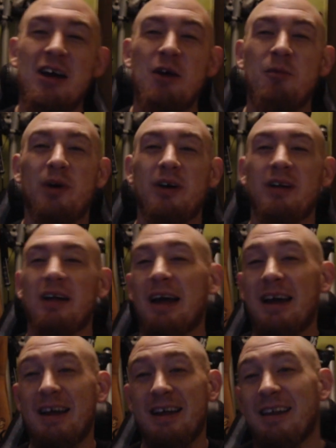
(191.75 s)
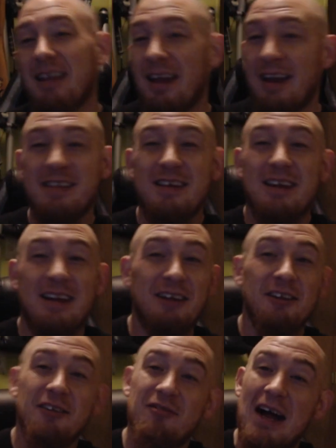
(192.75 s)
But it, like I said, ill
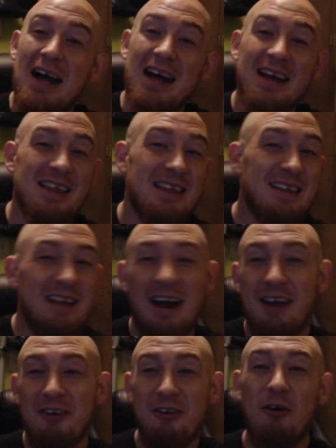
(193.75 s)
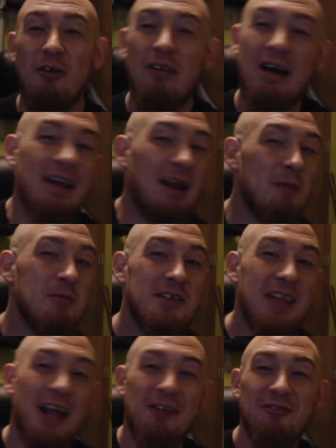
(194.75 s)
advised. I don't know a lot. I'm just
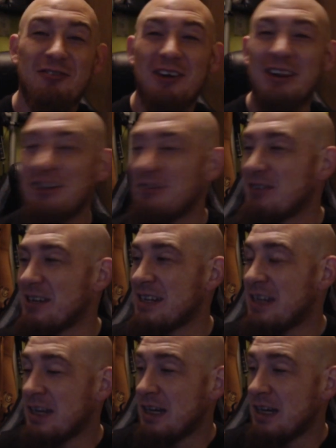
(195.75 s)
having fun doing it.